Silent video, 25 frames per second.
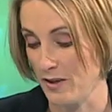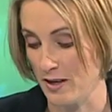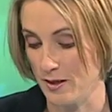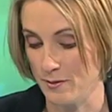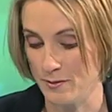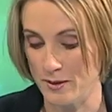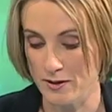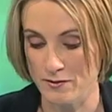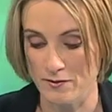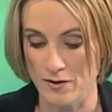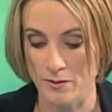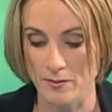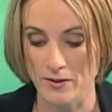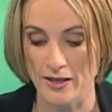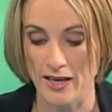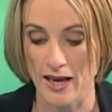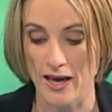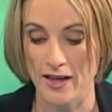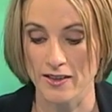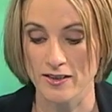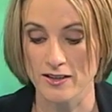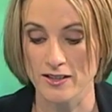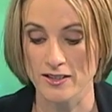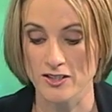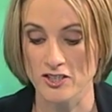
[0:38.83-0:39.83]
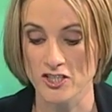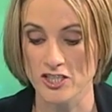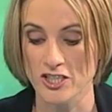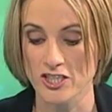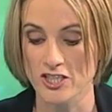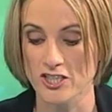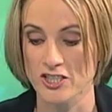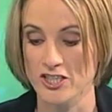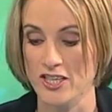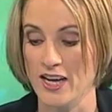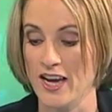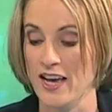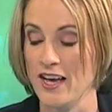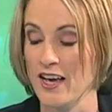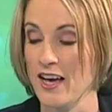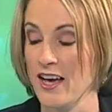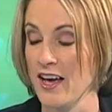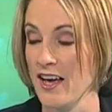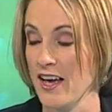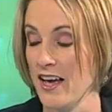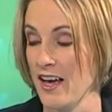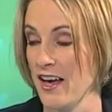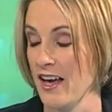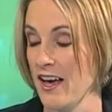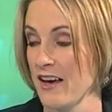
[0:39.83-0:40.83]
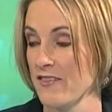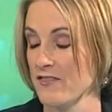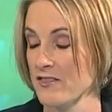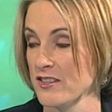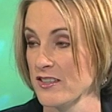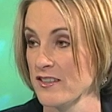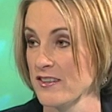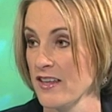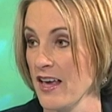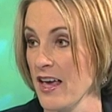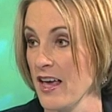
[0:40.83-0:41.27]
I mean, from the Catholic Church, I have to say.